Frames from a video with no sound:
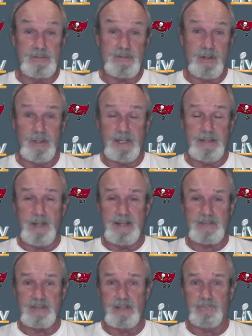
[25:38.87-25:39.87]
So it
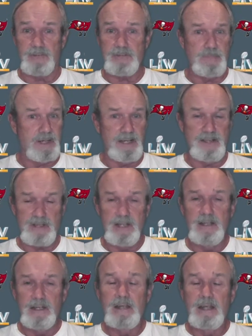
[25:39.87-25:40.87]
makes a difference, but he's
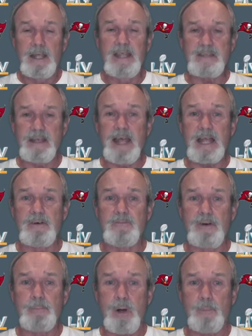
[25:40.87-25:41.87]
a heck of a
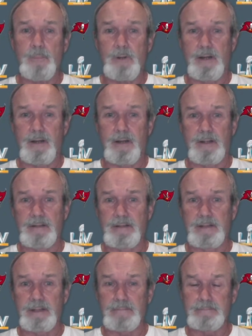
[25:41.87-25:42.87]
football player. And
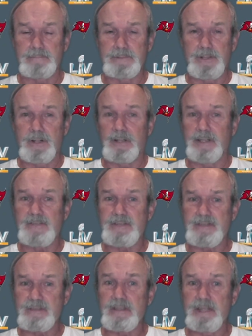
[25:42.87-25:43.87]
you know,
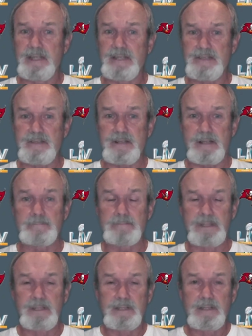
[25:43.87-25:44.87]
he's
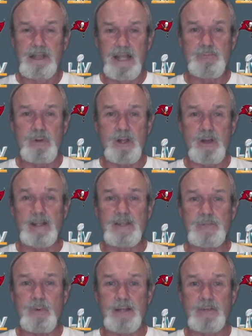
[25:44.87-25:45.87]
well on
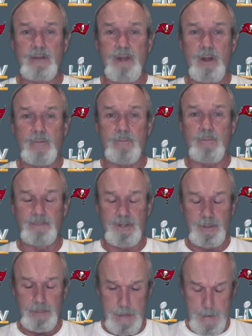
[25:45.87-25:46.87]
his way to the Hall of Fame too.